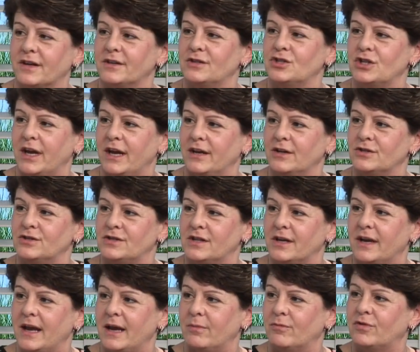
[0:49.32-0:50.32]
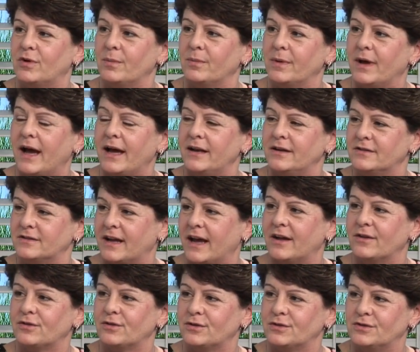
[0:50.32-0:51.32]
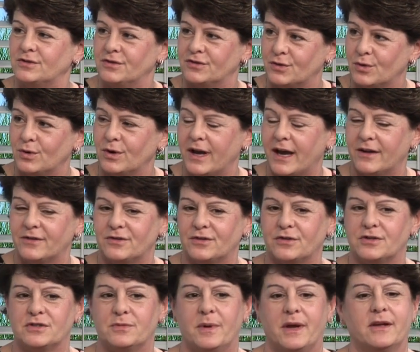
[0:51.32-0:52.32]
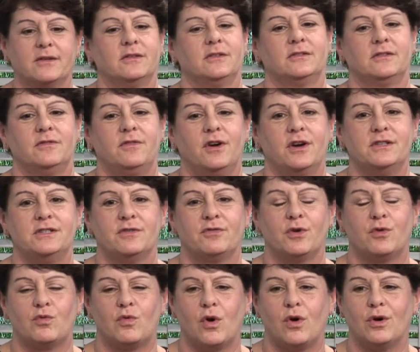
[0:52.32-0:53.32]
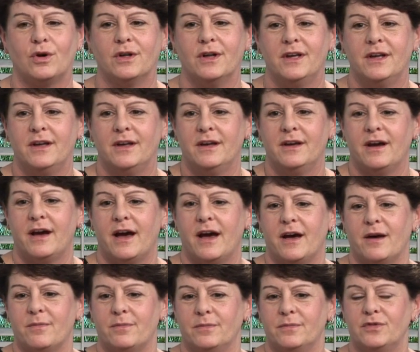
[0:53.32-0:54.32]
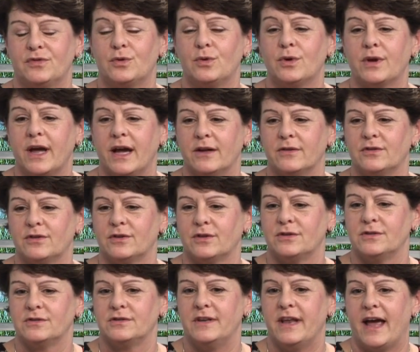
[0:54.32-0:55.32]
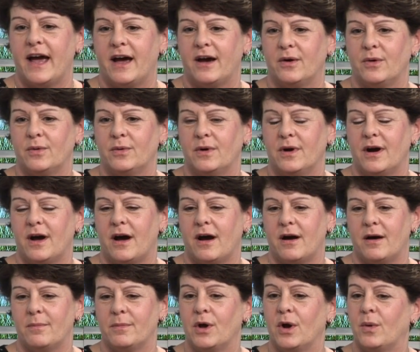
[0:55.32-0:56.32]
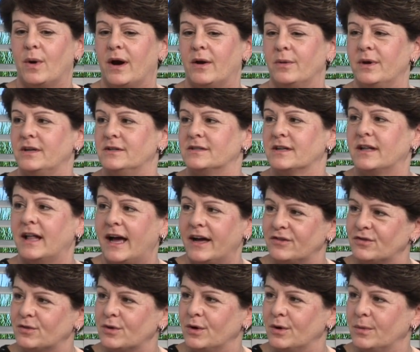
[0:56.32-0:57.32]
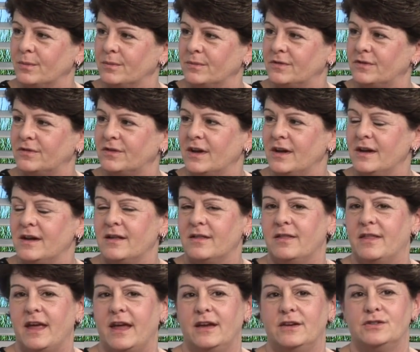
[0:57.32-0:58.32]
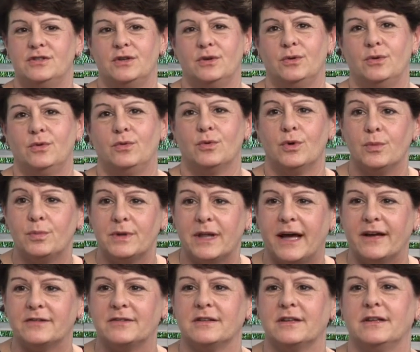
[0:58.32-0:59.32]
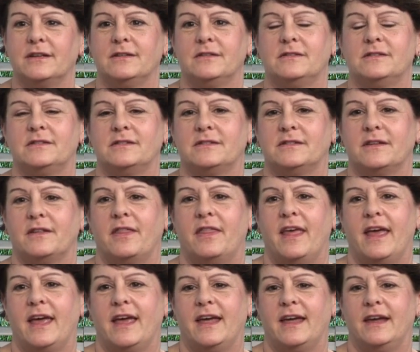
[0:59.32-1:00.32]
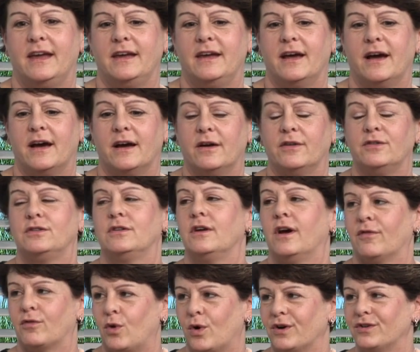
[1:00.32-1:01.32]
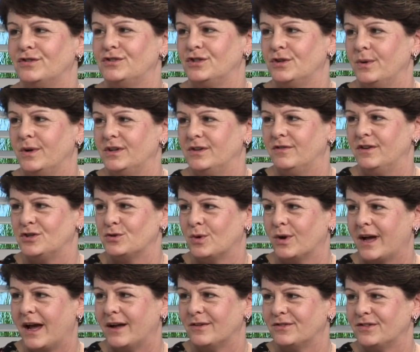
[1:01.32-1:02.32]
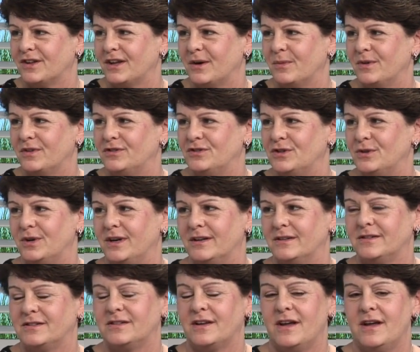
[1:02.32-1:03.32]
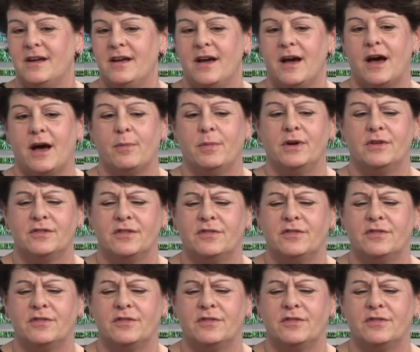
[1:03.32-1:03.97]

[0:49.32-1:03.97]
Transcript: changed the name from guidance counselors to school counselors because it's a very different role. Um, school counselors now um, go out into classrooms, they do group lessons. They, uh, of course, do individual counseling with students. Mm -hmm. um, mm-hmm. but it's a